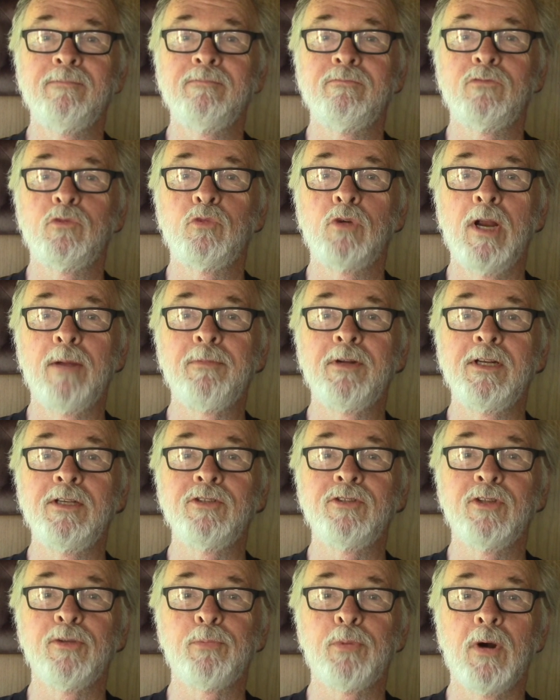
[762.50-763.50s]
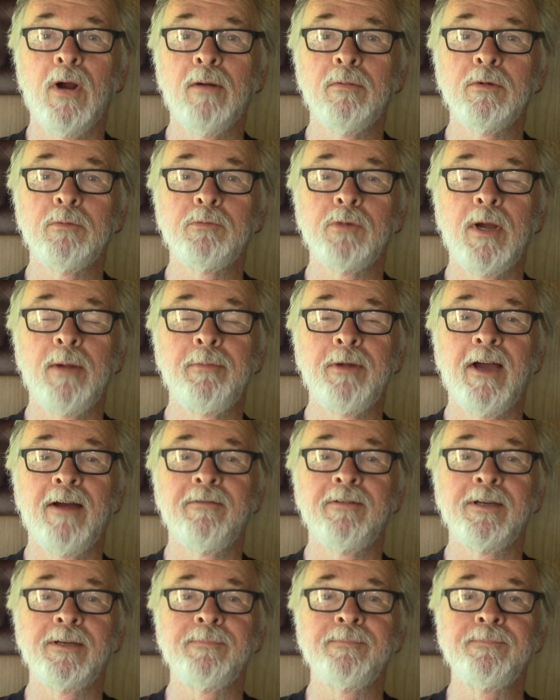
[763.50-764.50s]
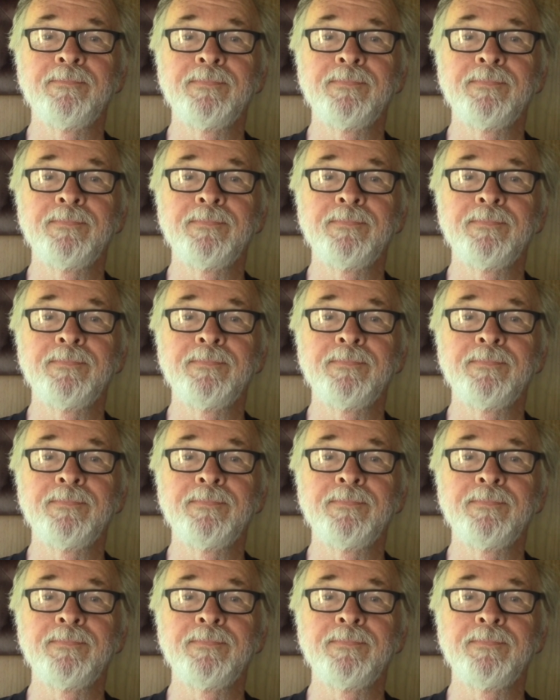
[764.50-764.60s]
remedies the problem I'm having.